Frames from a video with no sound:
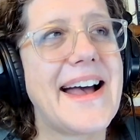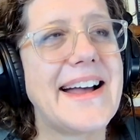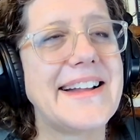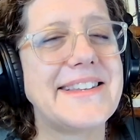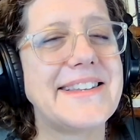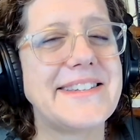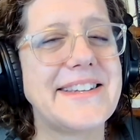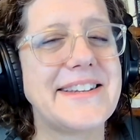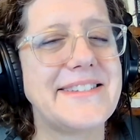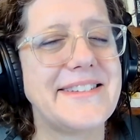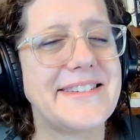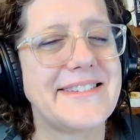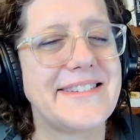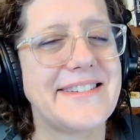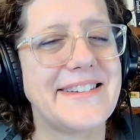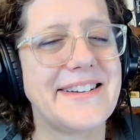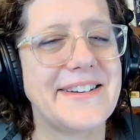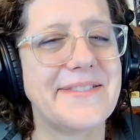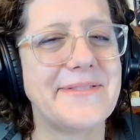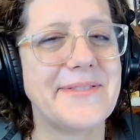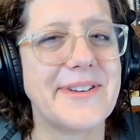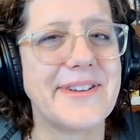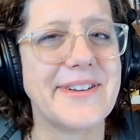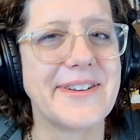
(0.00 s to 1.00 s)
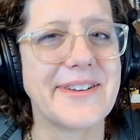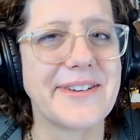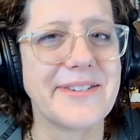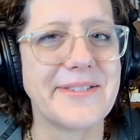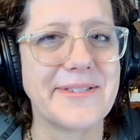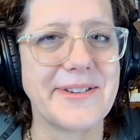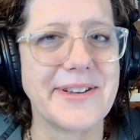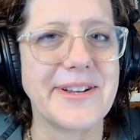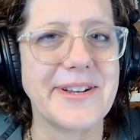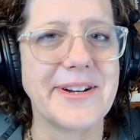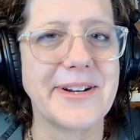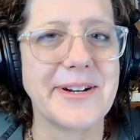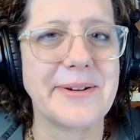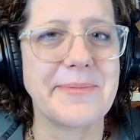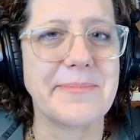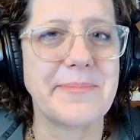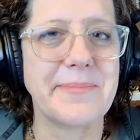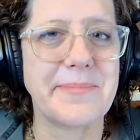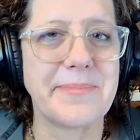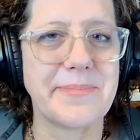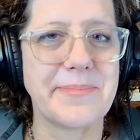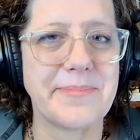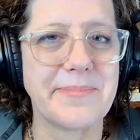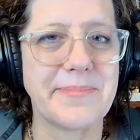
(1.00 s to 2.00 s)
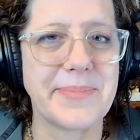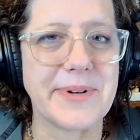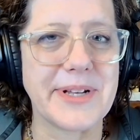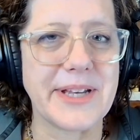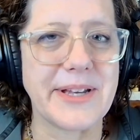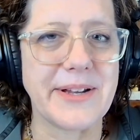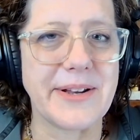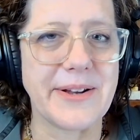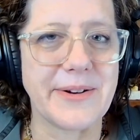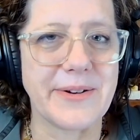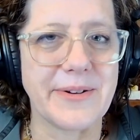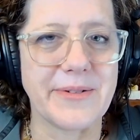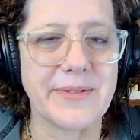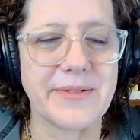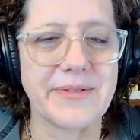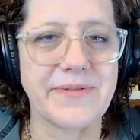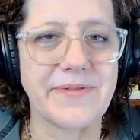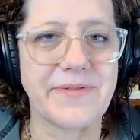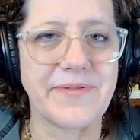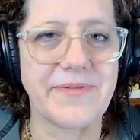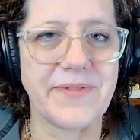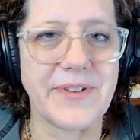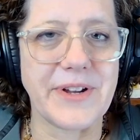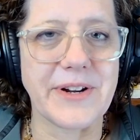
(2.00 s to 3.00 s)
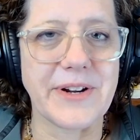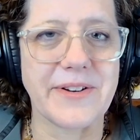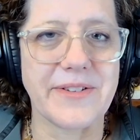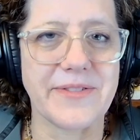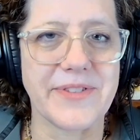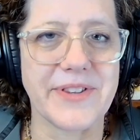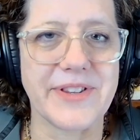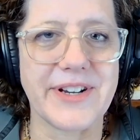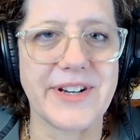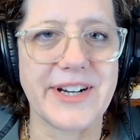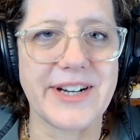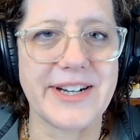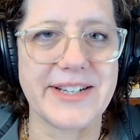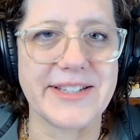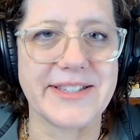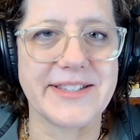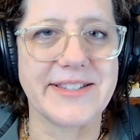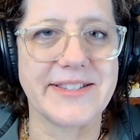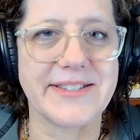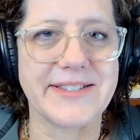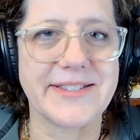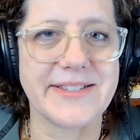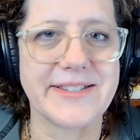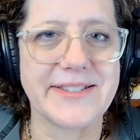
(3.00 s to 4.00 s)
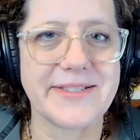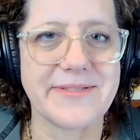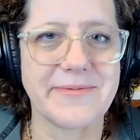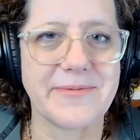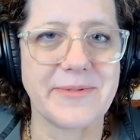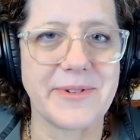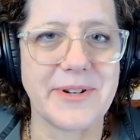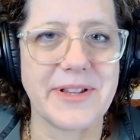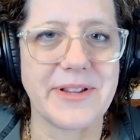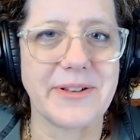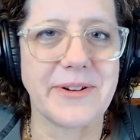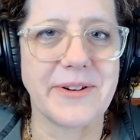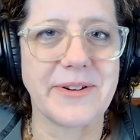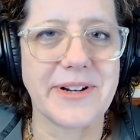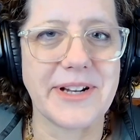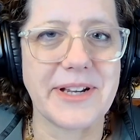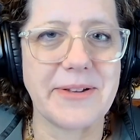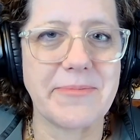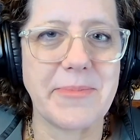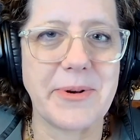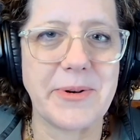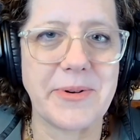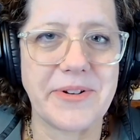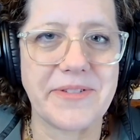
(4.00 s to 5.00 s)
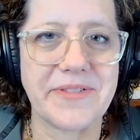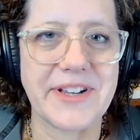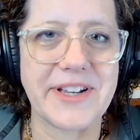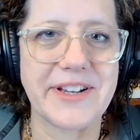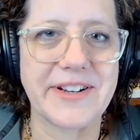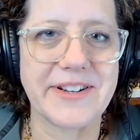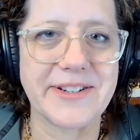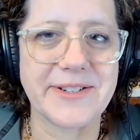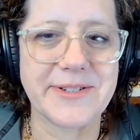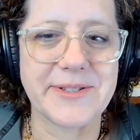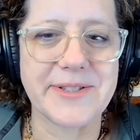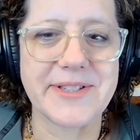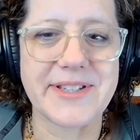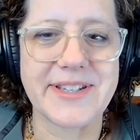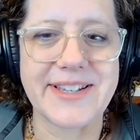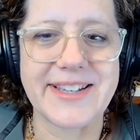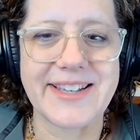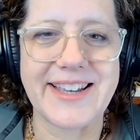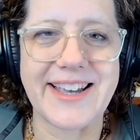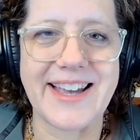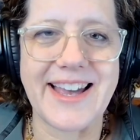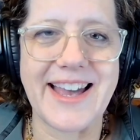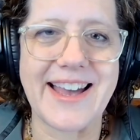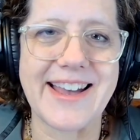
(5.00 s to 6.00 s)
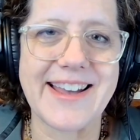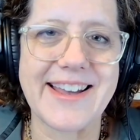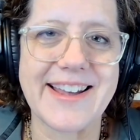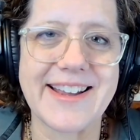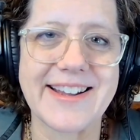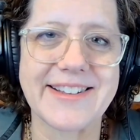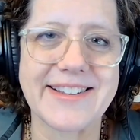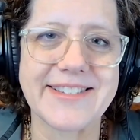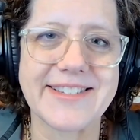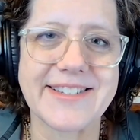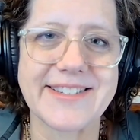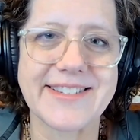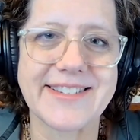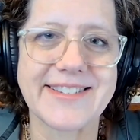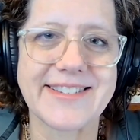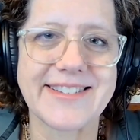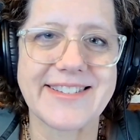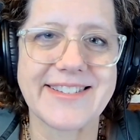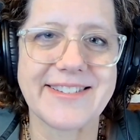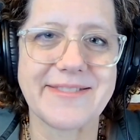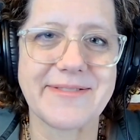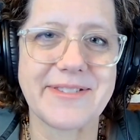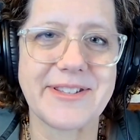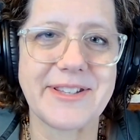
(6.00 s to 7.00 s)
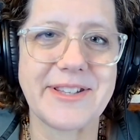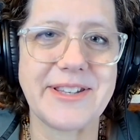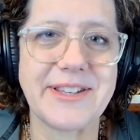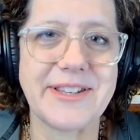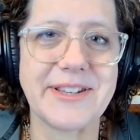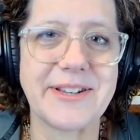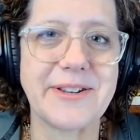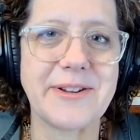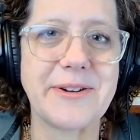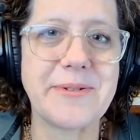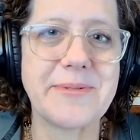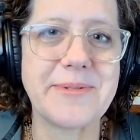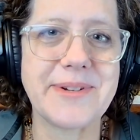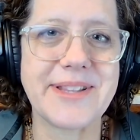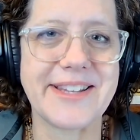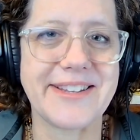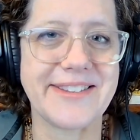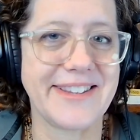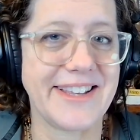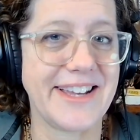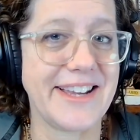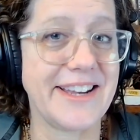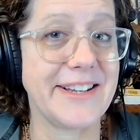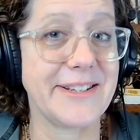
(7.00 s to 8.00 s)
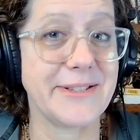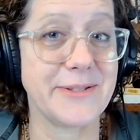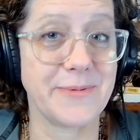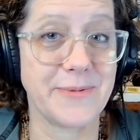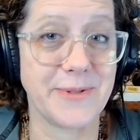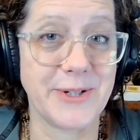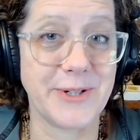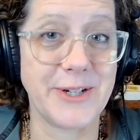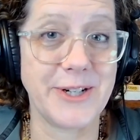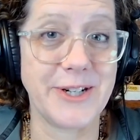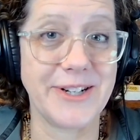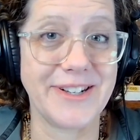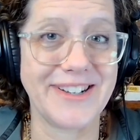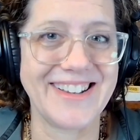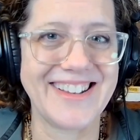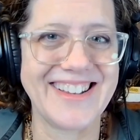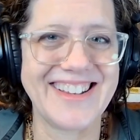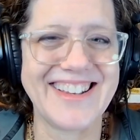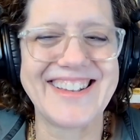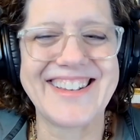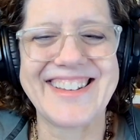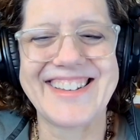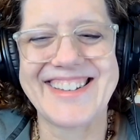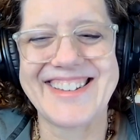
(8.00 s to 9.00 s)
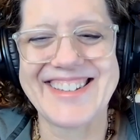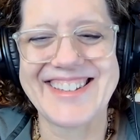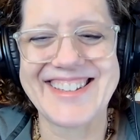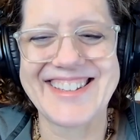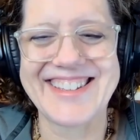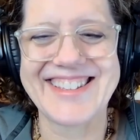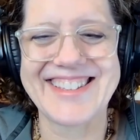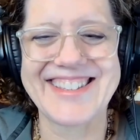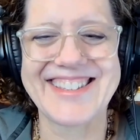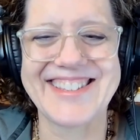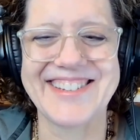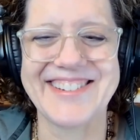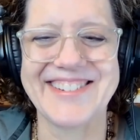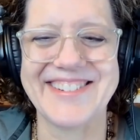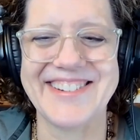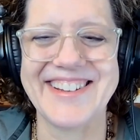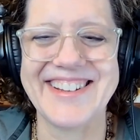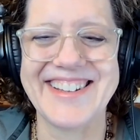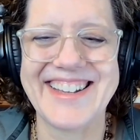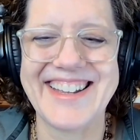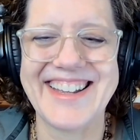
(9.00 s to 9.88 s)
I tend to not want to go here, but fear of loss is one of the great motivators. And when the lighting's wrong. So